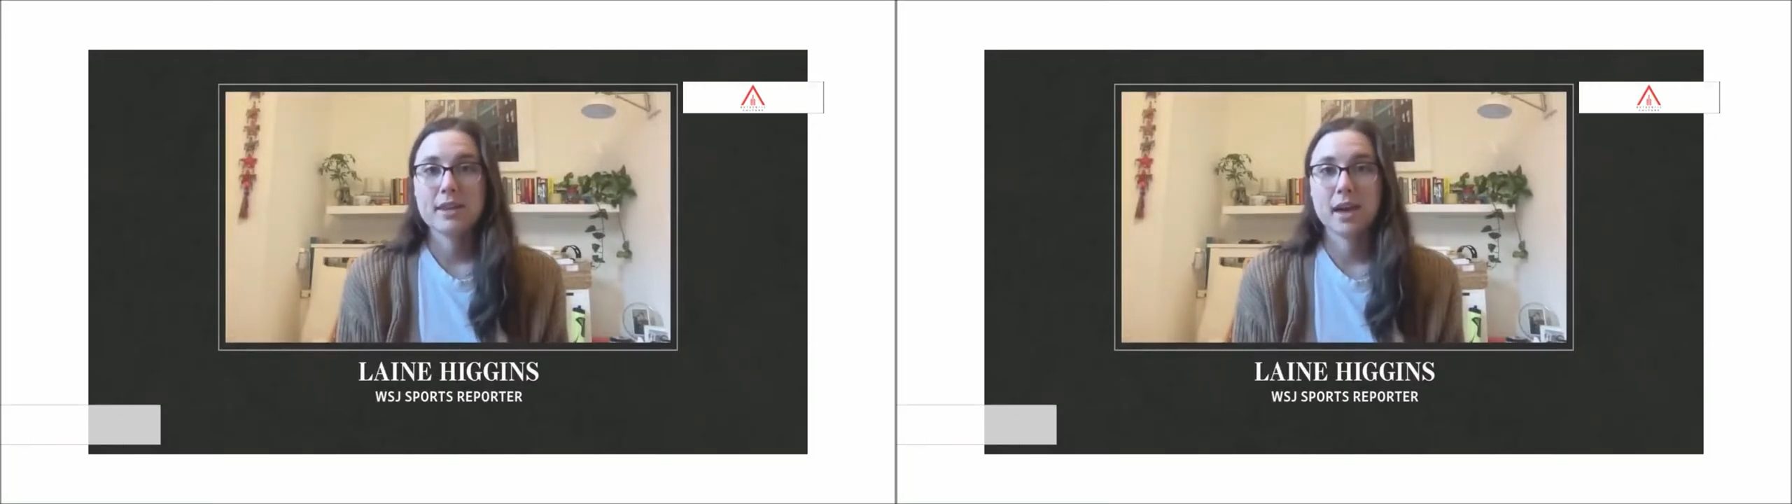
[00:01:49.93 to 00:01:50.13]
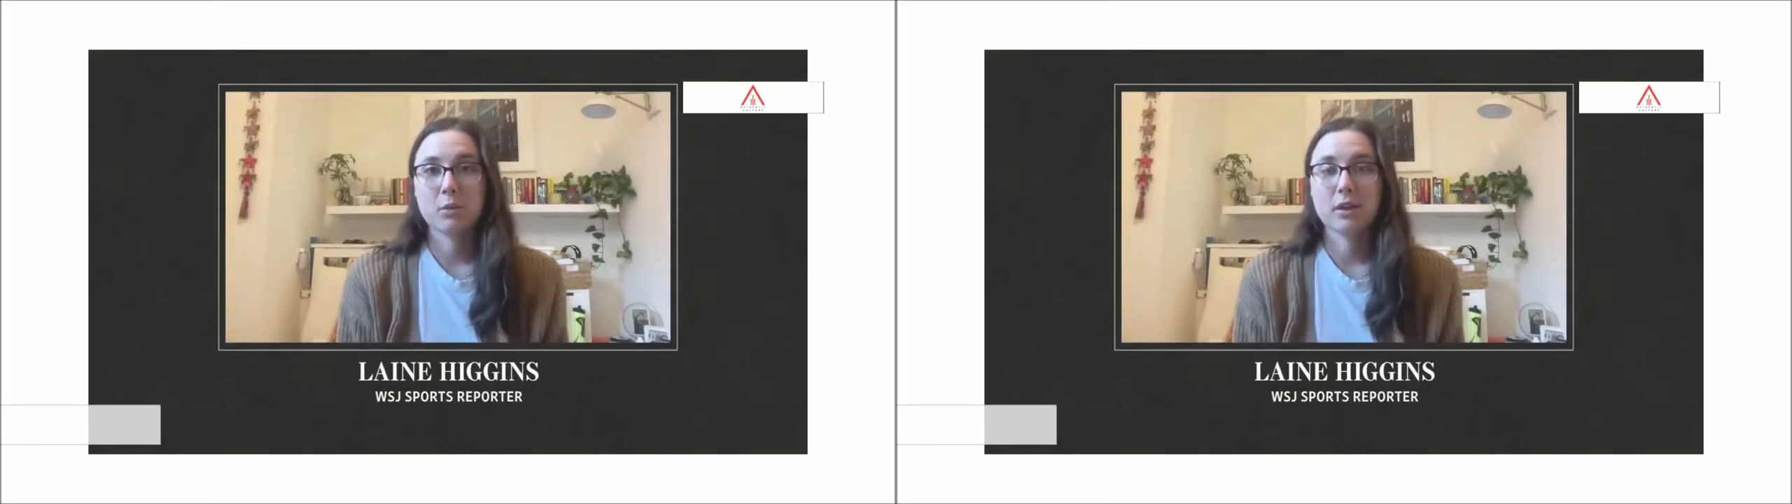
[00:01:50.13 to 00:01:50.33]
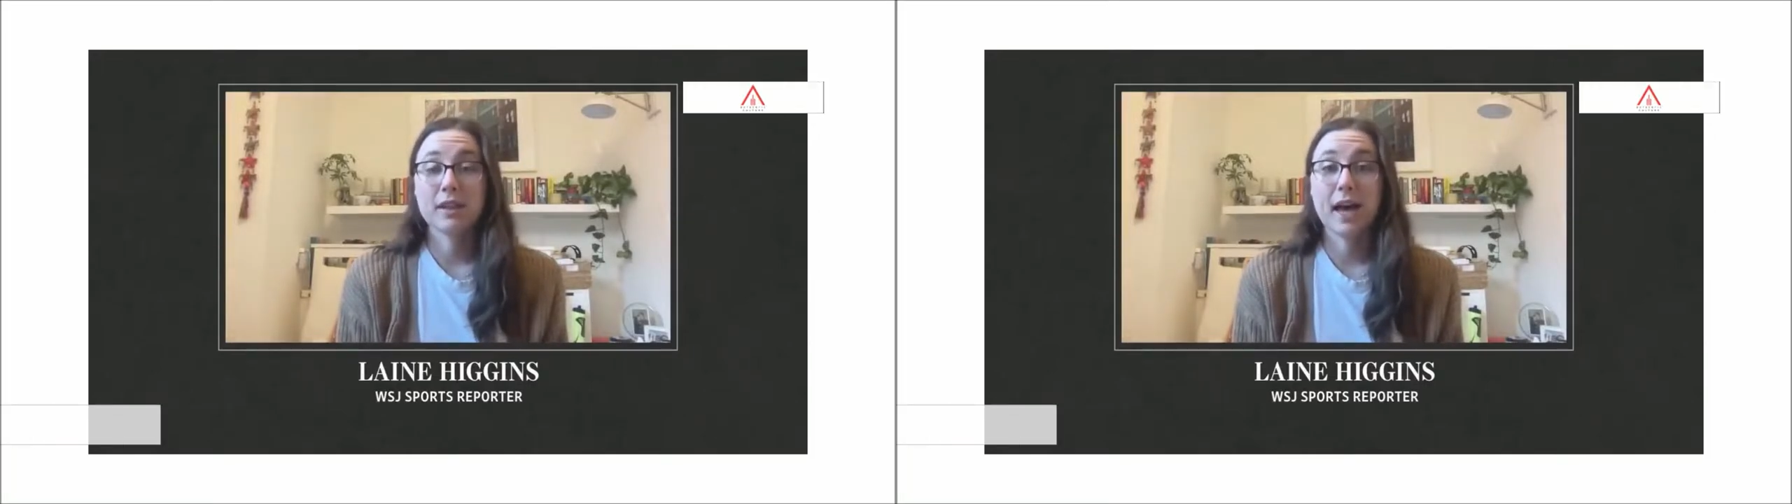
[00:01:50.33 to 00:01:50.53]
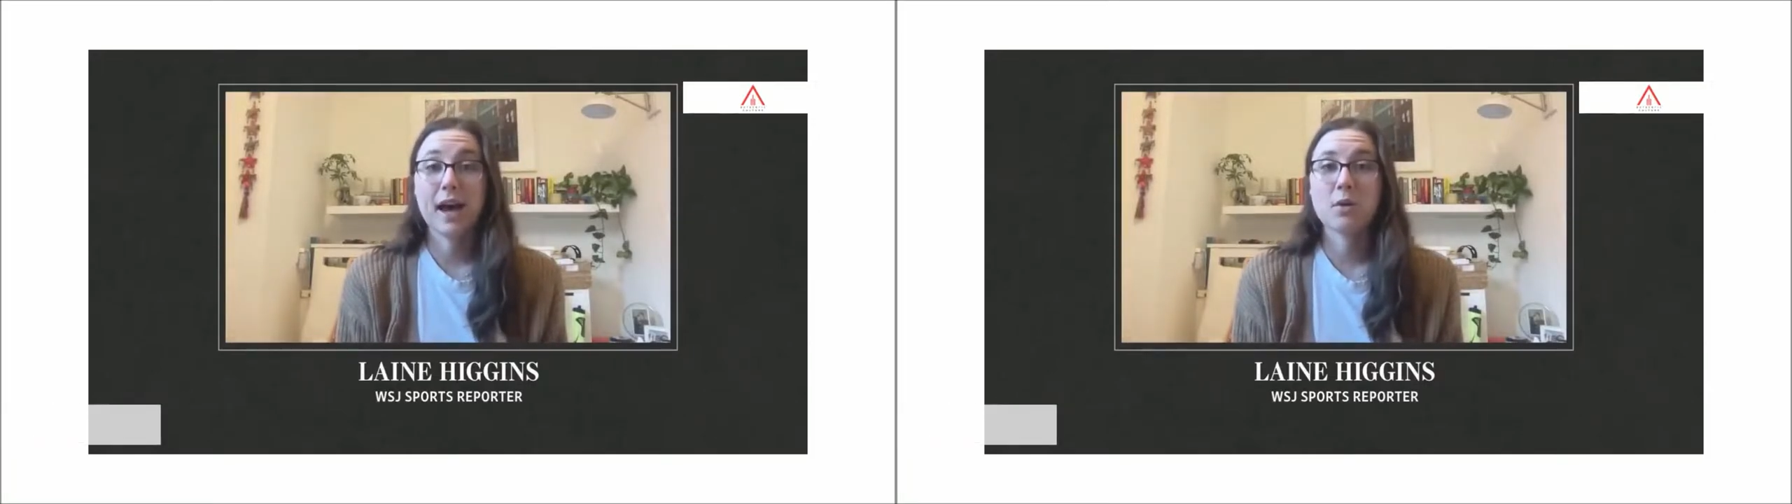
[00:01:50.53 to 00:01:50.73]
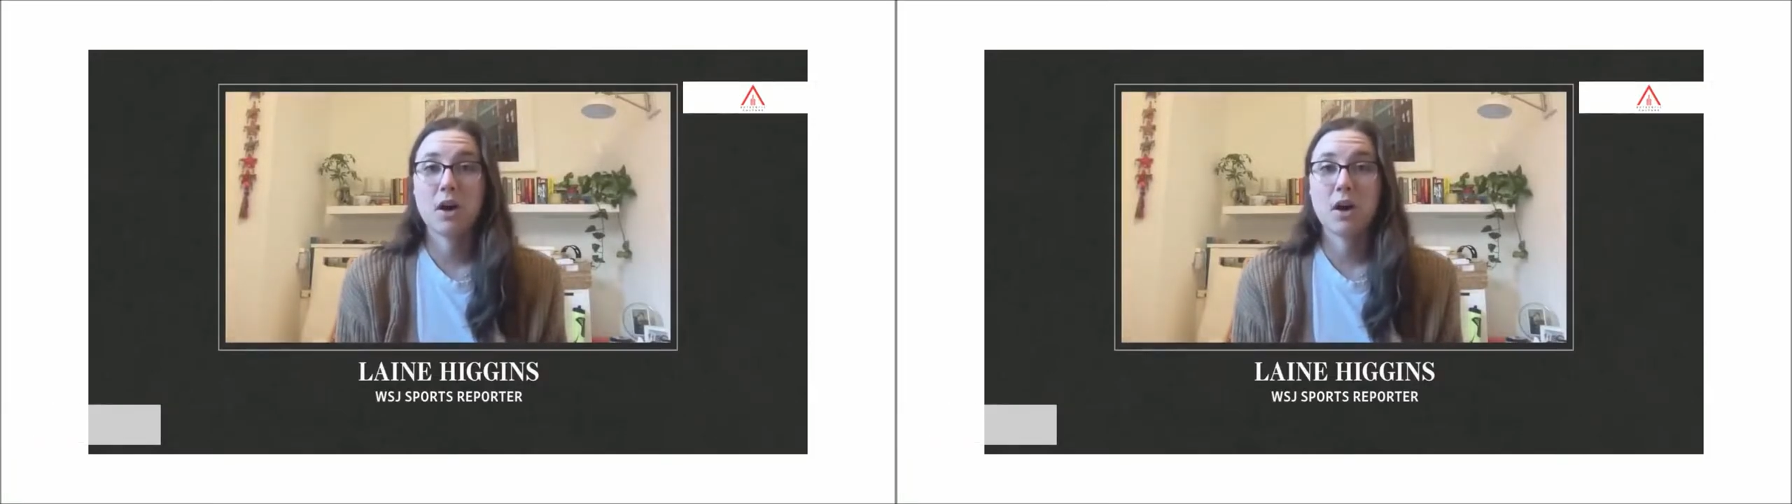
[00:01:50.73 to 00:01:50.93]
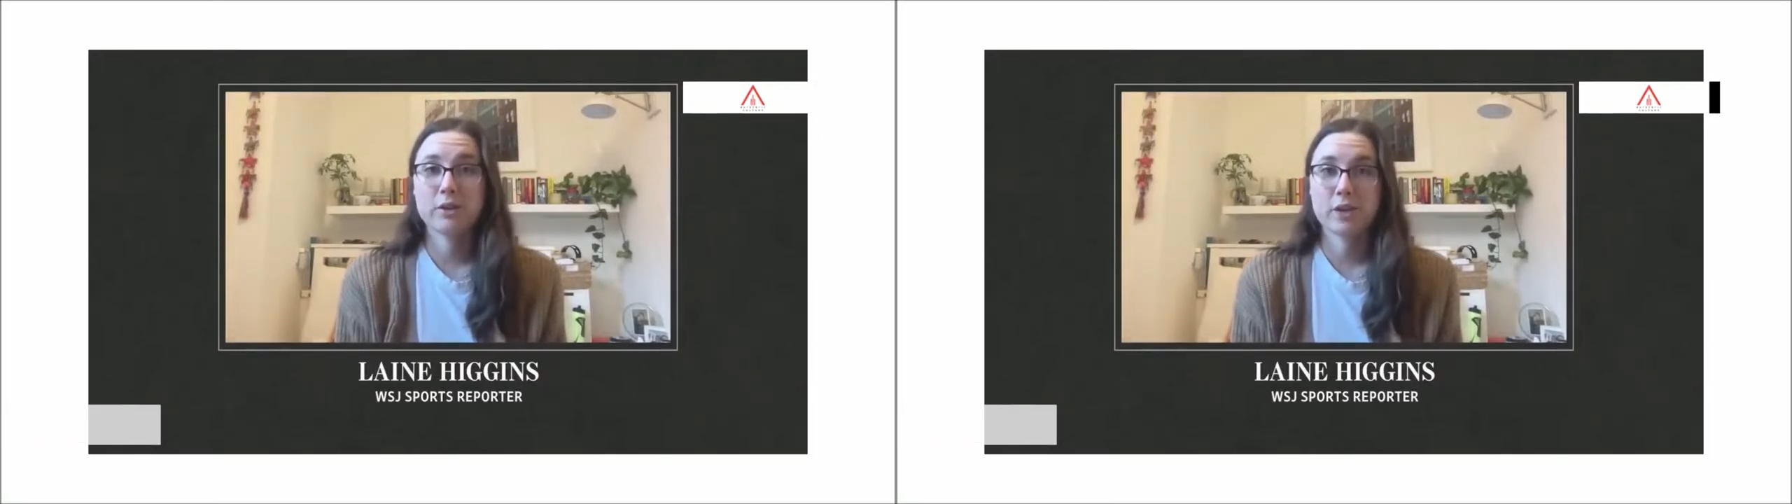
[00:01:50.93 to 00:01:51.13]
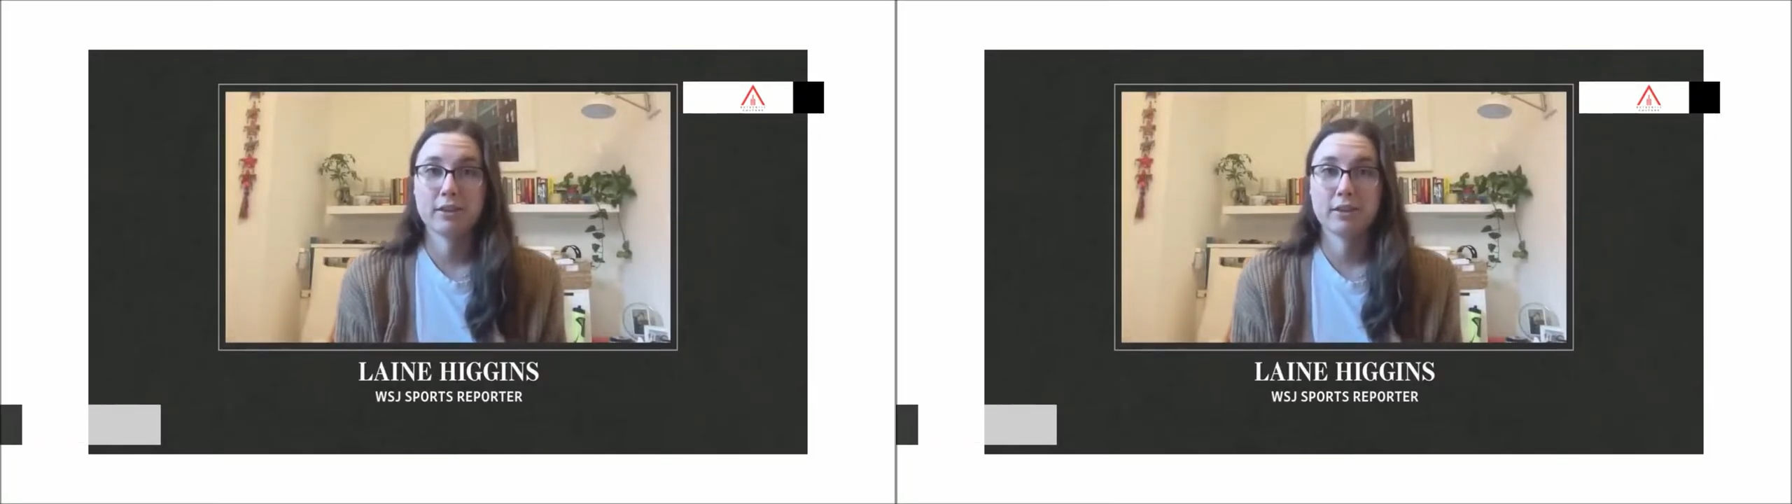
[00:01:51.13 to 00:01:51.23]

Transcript: that would allow college